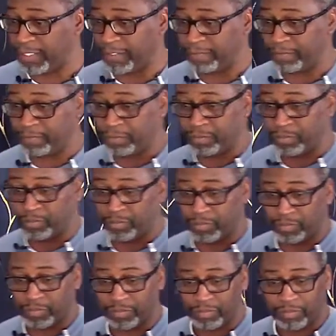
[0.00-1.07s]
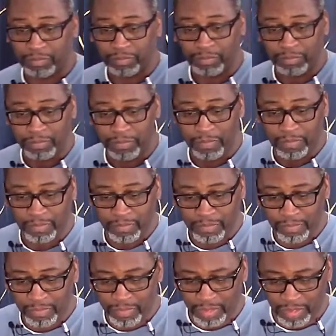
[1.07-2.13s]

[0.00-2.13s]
Nobody speaks.